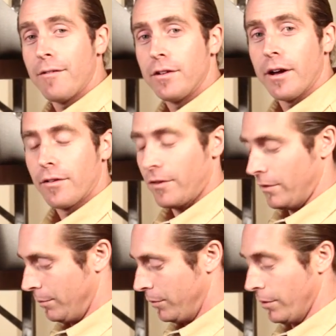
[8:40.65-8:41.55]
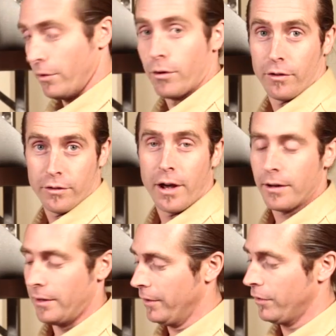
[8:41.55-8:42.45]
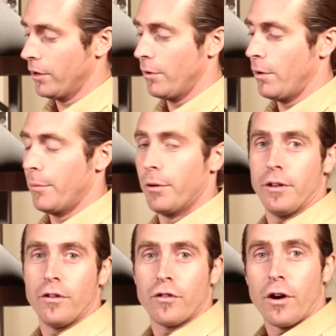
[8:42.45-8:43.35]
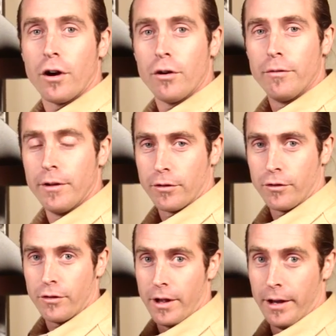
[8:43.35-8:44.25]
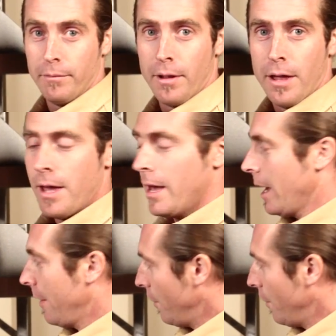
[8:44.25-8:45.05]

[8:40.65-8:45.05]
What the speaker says: a duct system to it or is ductless, you're going to want to put these charcoal filters on, and